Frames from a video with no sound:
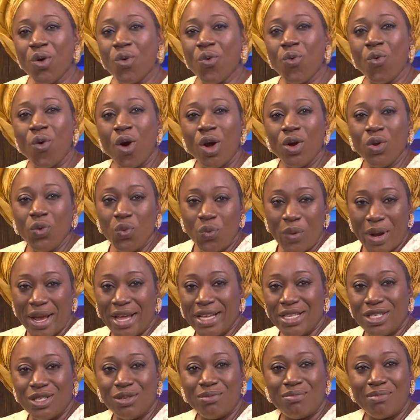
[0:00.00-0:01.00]
one
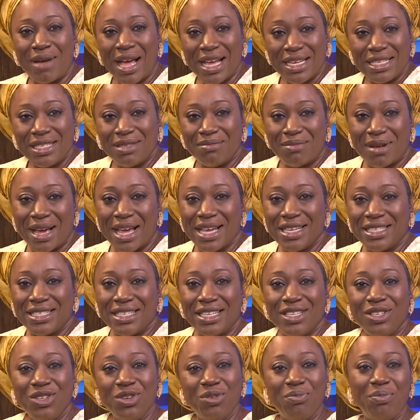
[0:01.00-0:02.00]
way to maximize
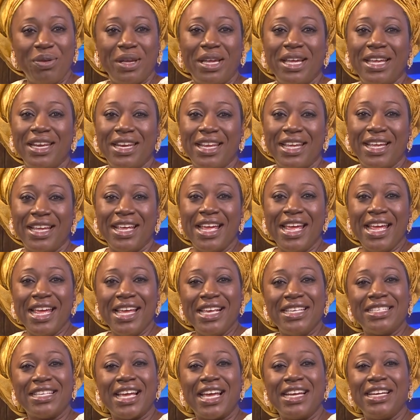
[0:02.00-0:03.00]
a new beginning
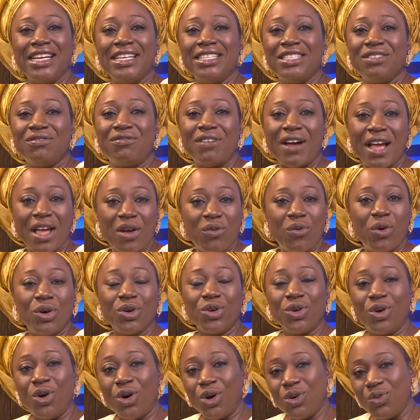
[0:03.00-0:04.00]
is identifying
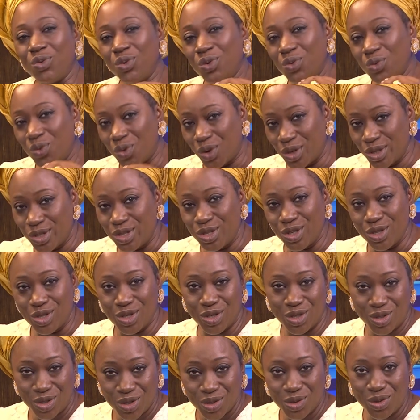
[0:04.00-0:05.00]
what God would want you
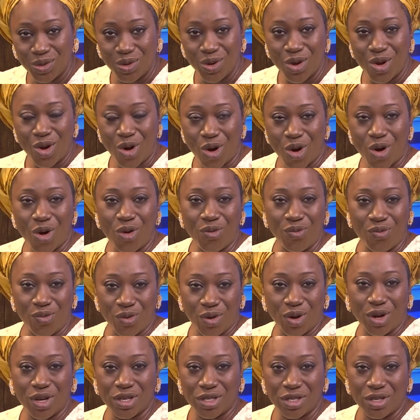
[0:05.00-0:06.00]
to do or
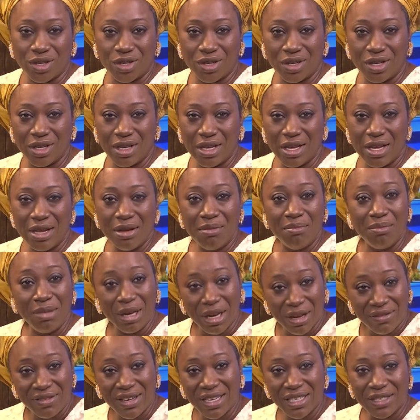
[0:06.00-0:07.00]
focus on.
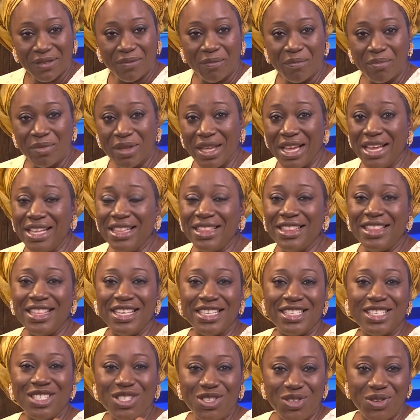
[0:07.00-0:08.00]
Beloved, in
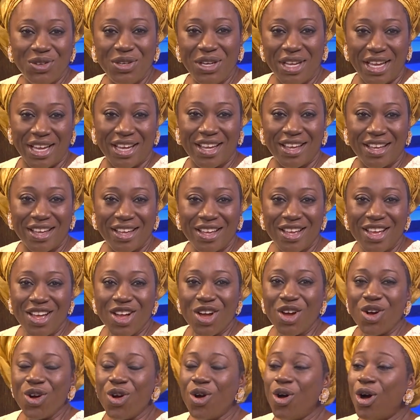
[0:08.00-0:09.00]
this new year,
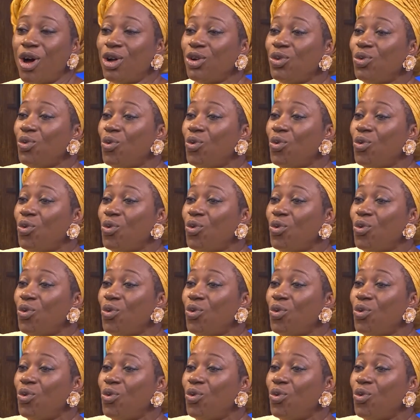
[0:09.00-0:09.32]
God